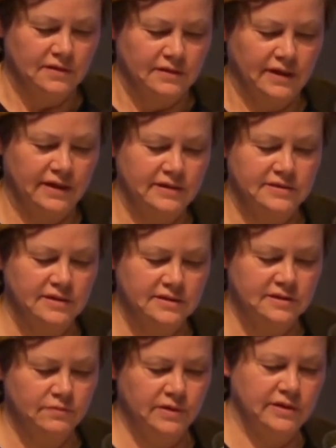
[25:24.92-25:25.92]
that
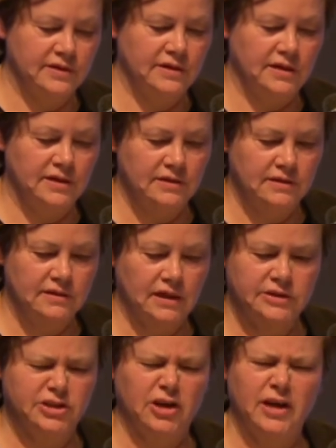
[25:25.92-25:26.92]
exists when uh,
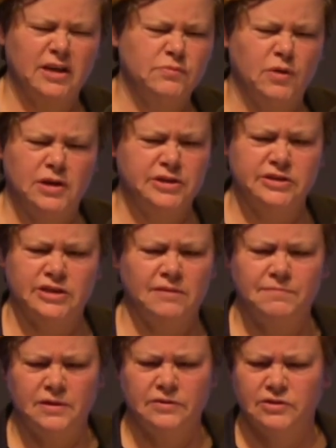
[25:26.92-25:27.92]
a child washes
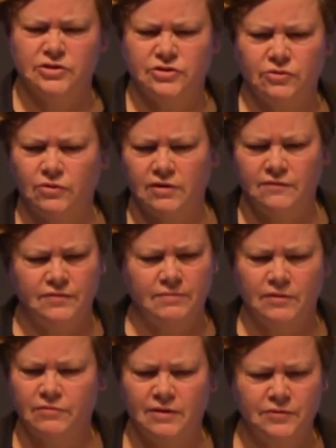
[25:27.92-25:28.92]
up on the shore from
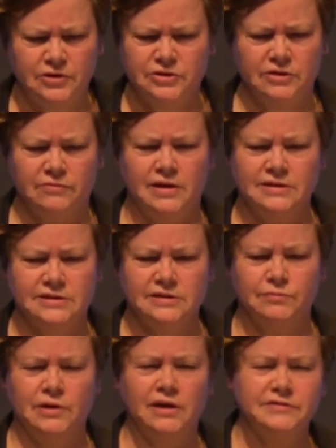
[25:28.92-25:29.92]
a refugee
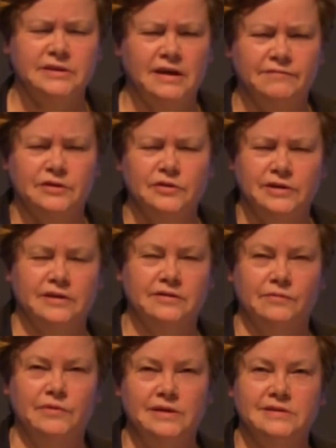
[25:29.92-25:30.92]
crisis. We also have to look at
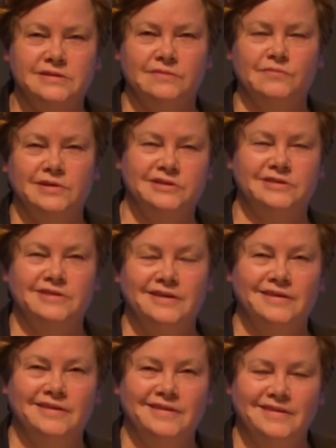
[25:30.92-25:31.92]
the ways in which
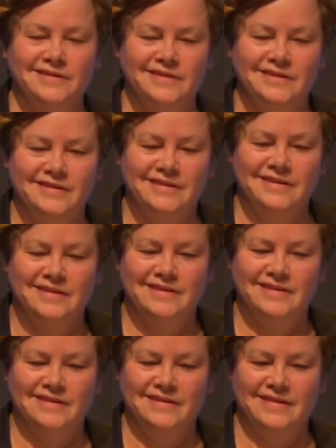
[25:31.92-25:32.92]

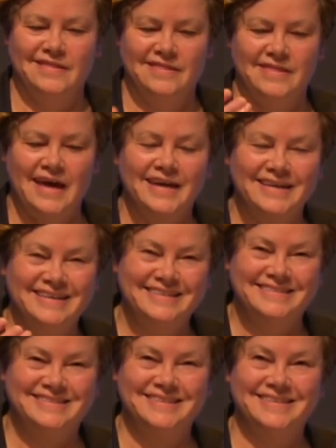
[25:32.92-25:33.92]
that
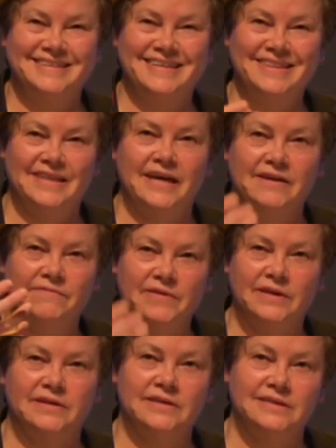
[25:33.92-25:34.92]
incident and that
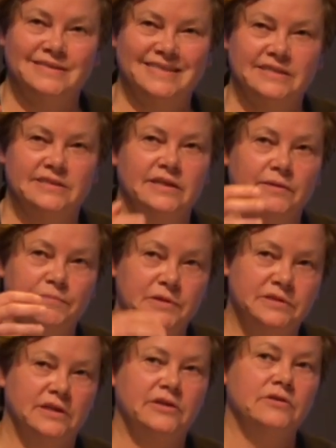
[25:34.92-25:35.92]
event exists in a
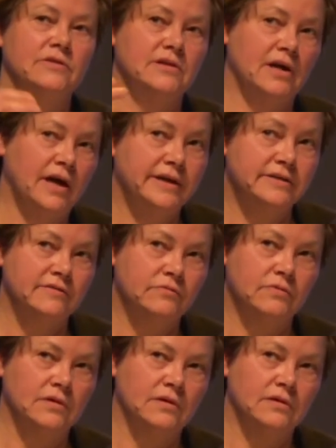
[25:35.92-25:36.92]
particular kind of
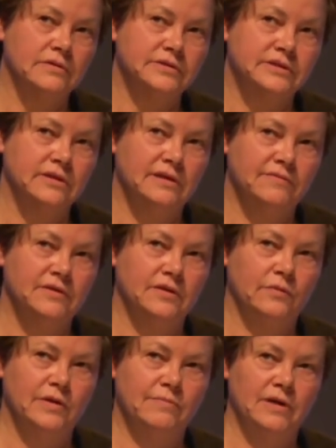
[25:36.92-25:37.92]
world. So even
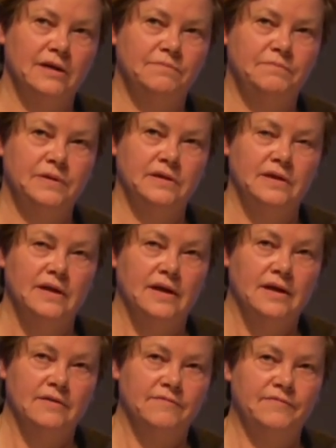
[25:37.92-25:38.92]
though we might be
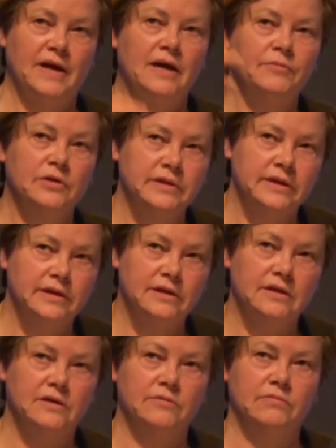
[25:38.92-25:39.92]

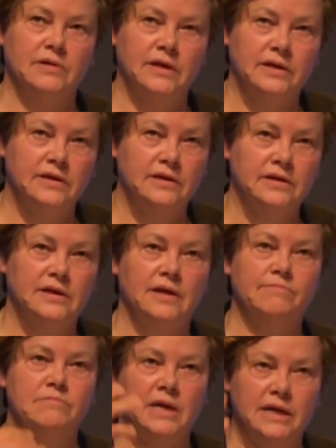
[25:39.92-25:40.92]
fabulating, creating,
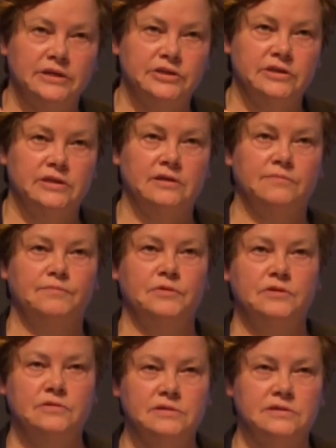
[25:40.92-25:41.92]
imagining,
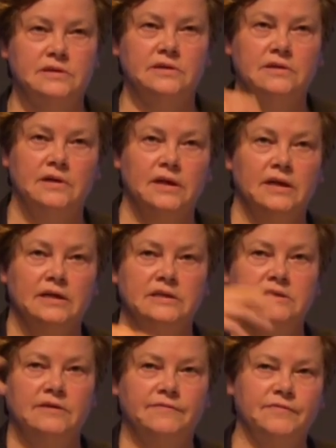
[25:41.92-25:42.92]
producing
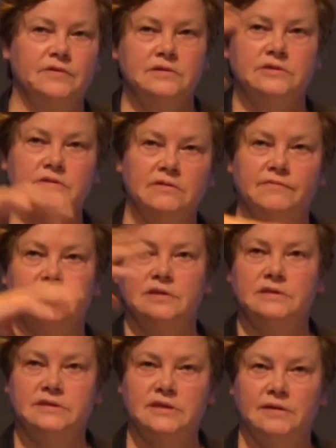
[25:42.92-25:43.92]
different sort of
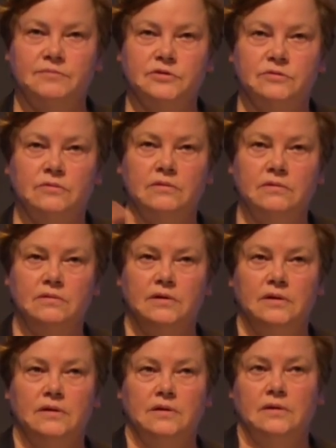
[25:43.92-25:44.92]
conceptual
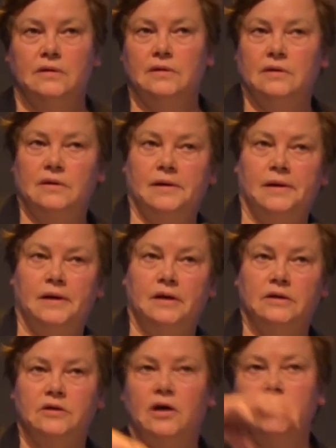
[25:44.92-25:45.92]

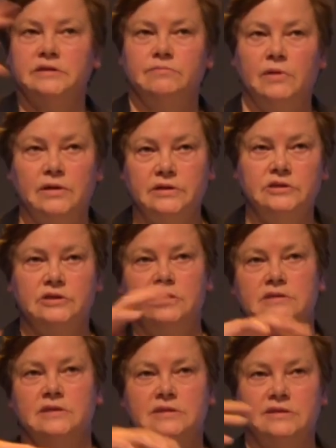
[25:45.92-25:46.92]
uh,
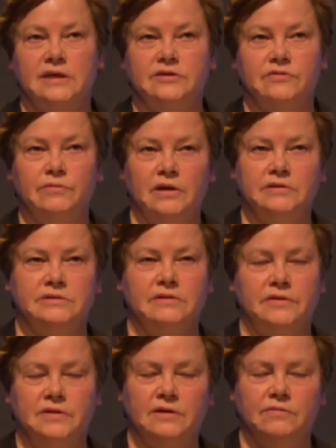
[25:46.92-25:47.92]
cosmologies, etc., we also,
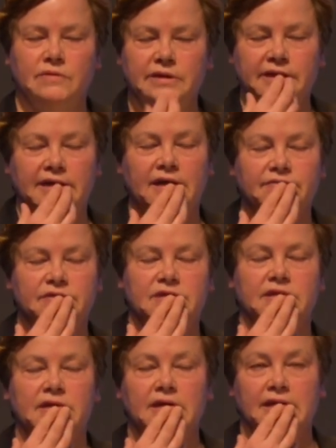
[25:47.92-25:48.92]
I think, really have
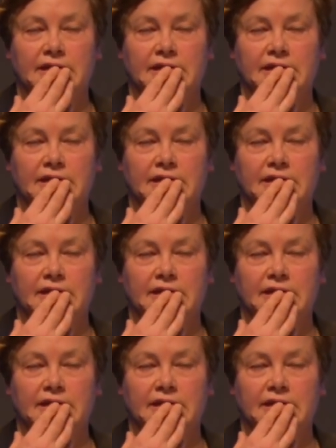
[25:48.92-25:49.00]
to